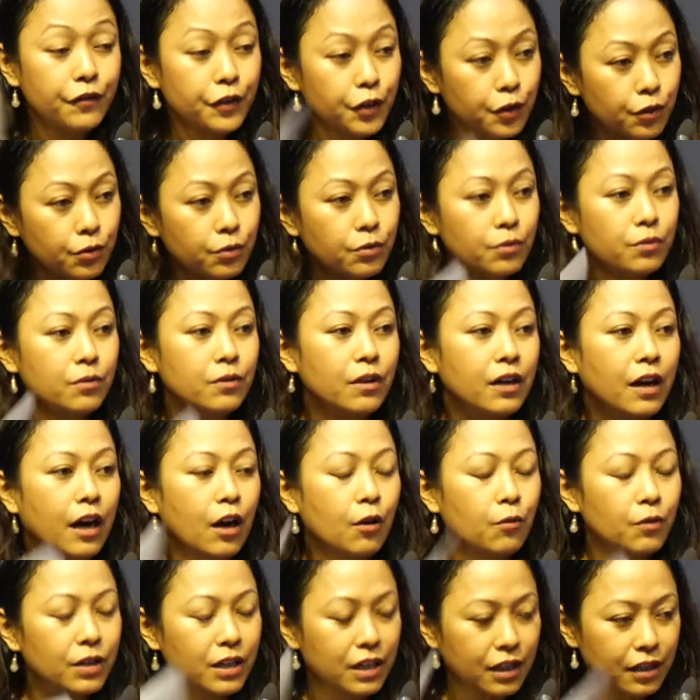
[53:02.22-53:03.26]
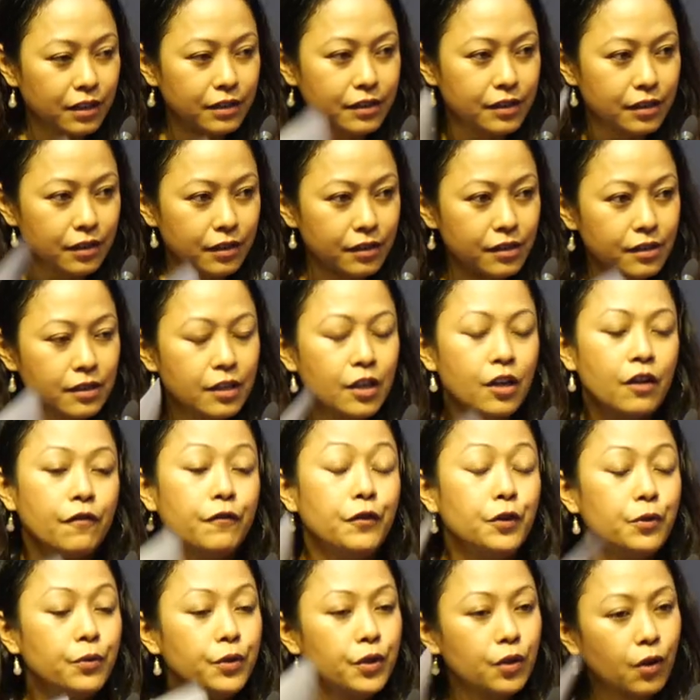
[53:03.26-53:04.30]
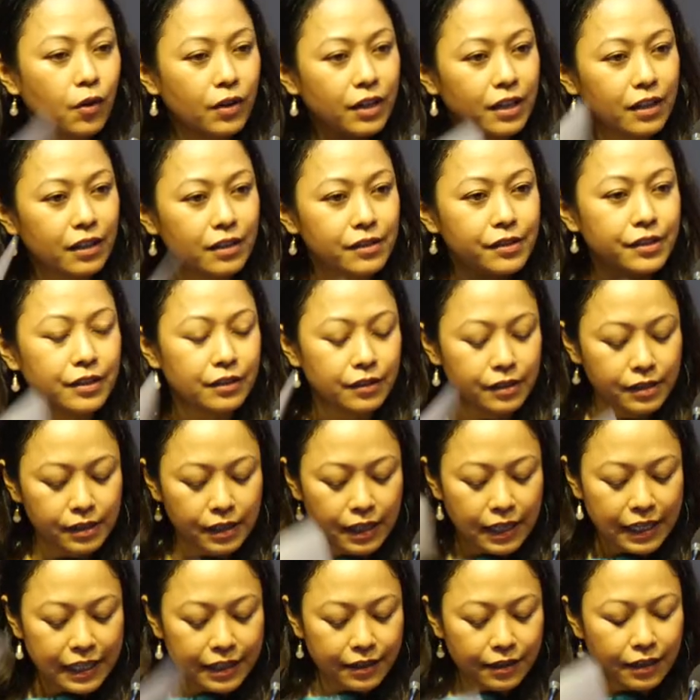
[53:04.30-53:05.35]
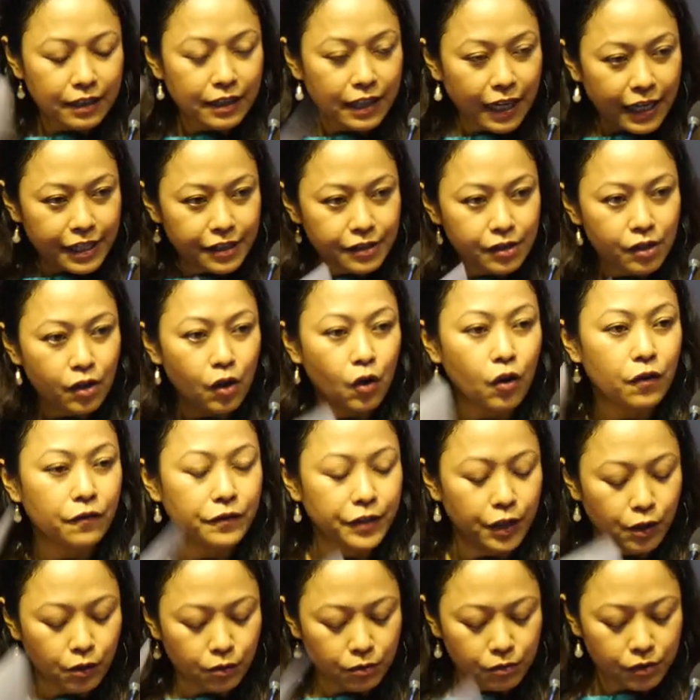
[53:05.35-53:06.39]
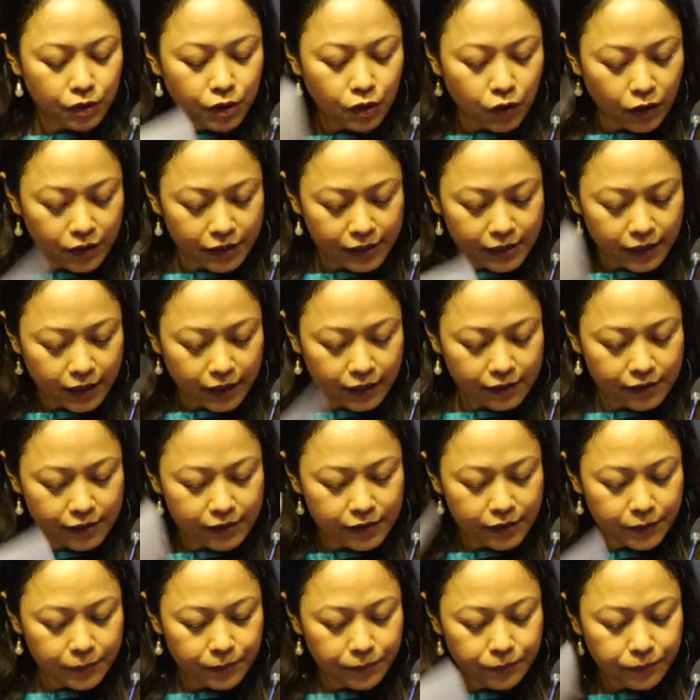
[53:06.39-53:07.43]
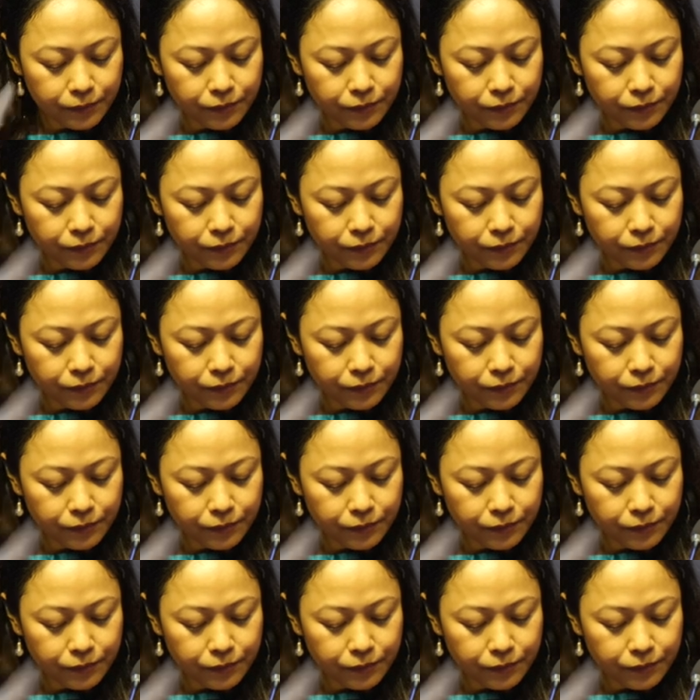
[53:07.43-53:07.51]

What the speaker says: view our cultures, view your cultures in the light of their own context.